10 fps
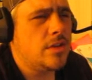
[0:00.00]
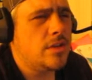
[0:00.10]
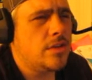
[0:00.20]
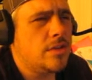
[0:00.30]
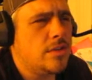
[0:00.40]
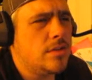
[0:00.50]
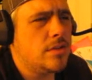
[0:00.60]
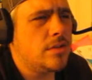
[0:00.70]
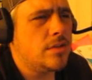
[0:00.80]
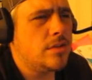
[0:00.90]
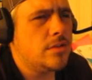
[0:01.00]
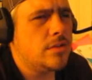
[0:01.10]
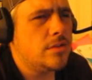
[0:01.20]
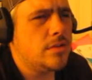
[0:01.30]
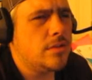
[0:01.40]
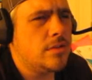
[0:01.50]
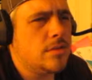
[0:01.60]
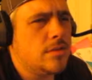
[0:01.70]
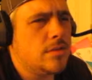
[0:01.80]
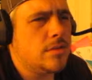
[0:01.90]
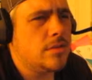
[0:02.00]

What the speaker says: (silence)